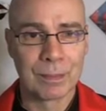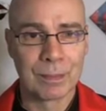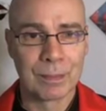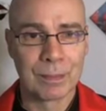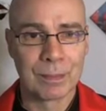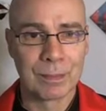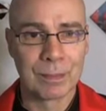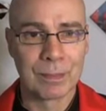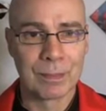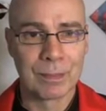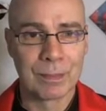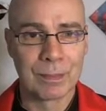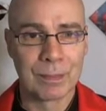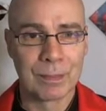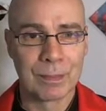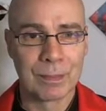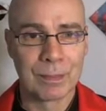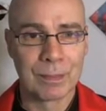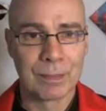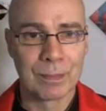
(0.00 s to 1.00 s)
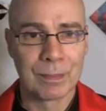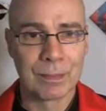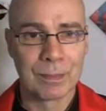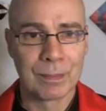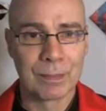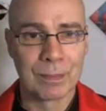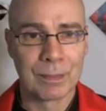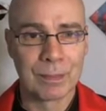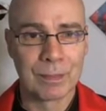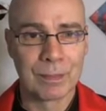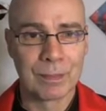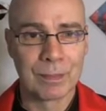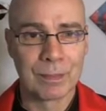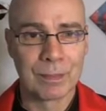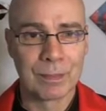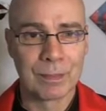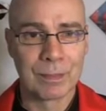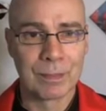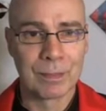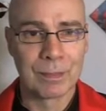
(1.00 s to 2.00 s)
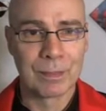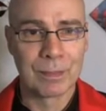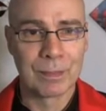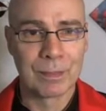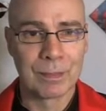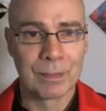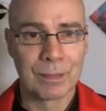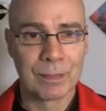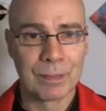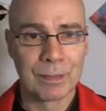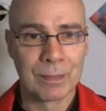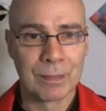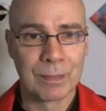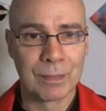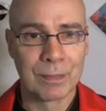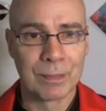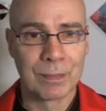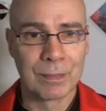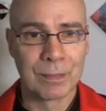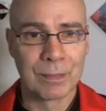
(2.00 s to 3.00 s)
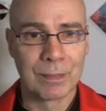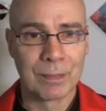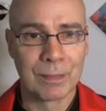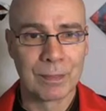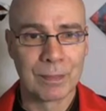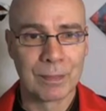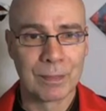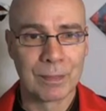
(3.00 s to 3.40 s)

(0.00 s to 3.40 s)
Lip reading: The person shown says nothing.